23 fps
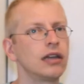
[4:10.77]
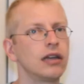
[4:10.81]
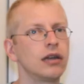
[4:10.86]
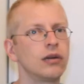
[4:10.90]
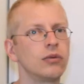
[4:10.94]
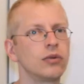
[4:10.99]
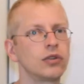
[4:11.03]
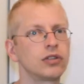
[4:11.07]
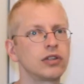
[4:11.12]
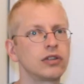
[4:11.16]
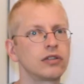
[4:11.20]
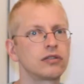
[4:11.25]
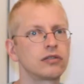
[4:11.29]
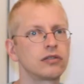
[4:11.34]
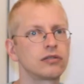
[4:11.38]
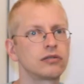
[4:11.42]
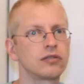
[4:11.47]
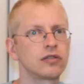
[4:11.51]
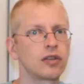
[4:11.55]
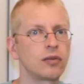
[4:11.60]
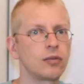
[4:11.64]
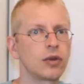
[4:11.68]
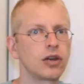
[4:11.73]
which is
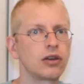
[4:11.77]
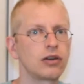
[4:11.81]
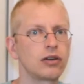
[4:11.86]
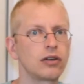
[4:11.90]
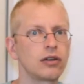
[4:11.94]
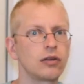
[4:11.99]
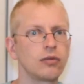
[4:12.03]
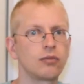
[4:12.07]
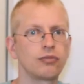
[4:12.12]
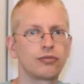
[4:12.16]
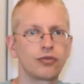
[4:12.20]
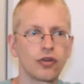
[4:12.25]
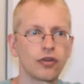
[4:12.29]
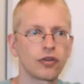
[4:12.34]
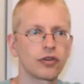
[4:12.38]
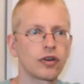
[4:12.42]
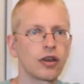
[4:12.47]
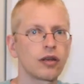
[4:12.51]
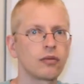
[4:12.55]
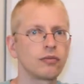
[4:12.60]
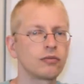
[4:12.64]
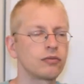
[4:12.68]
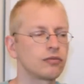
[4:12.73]
similar, a
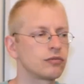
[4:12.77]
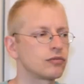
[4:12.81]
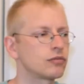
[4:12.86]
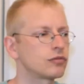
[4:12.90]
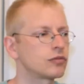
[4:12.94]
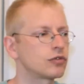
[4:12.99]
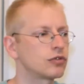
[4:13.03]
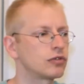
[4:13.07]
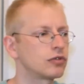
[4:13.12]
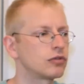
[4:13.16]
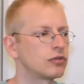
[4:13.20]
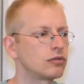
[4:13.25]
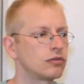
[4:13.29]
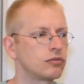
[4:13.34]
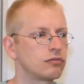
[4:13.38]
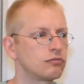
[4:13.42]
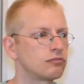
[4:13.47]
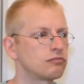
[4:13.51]
program to